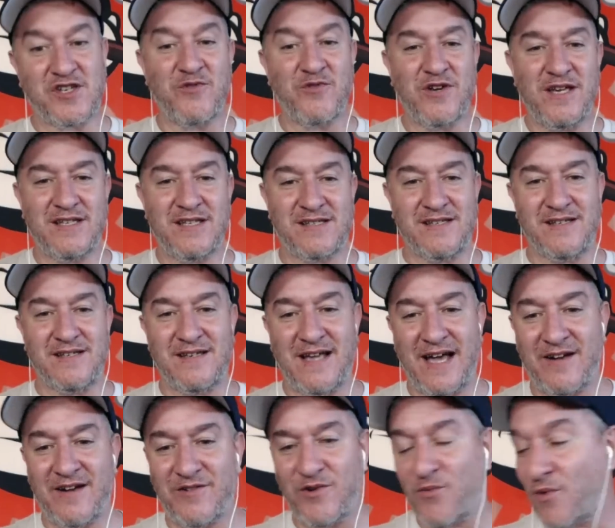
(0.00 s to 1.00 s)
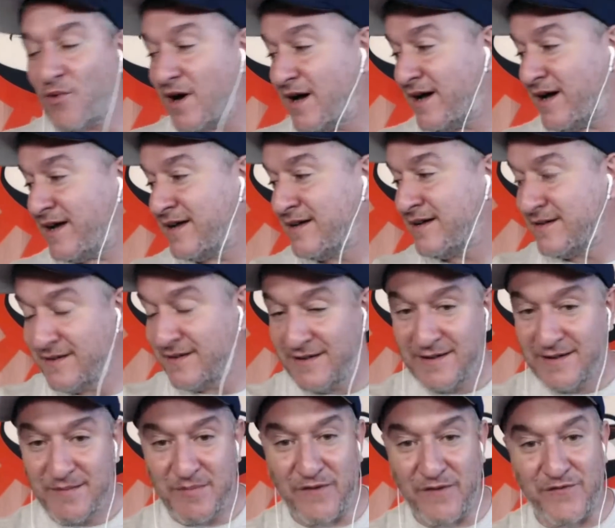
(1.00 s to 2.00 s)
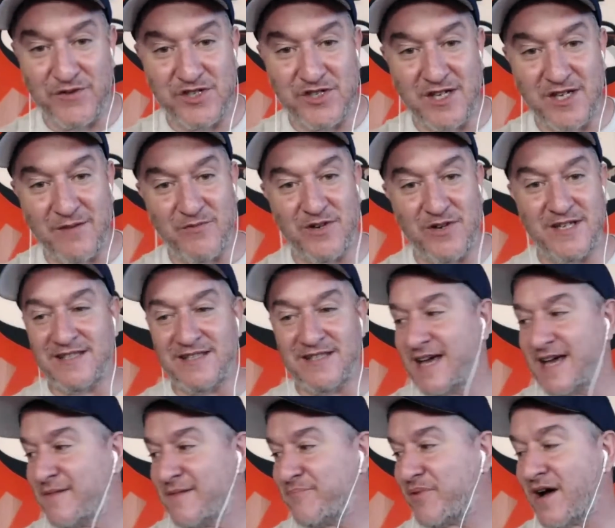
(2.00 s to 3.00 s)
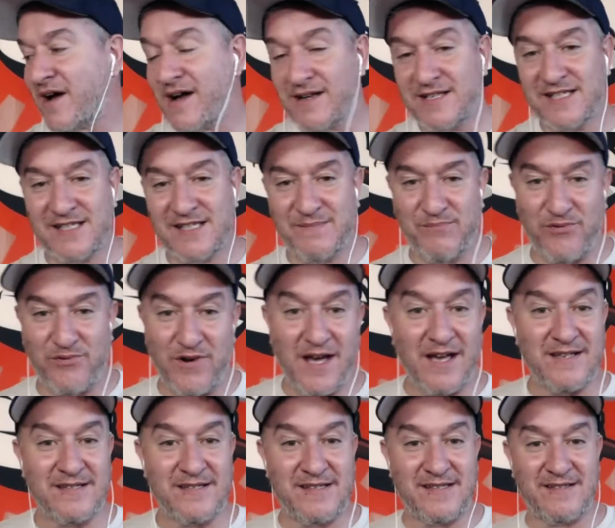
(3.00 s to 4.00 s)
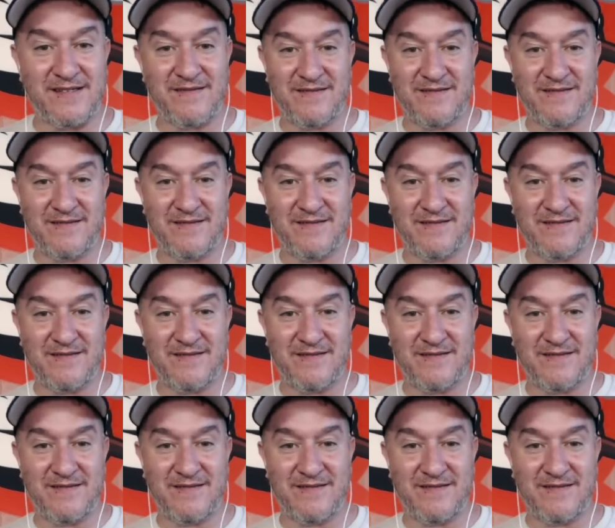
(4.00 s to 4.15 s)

reason I don't know why, but for some reason that box press